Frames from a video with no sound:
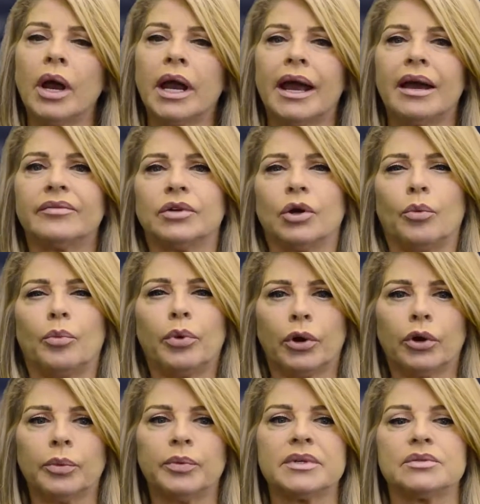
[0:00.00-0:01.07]
I have no
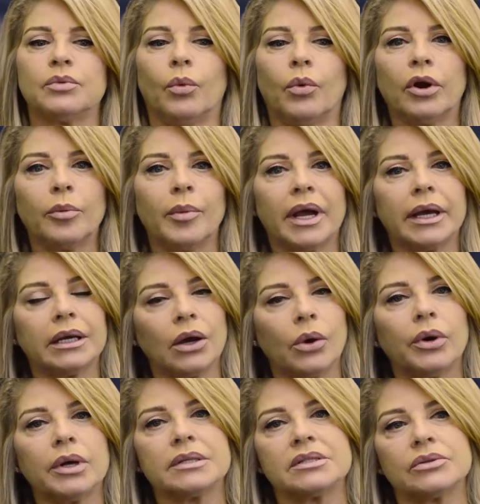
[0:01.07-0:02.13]
purpose. Where am I going?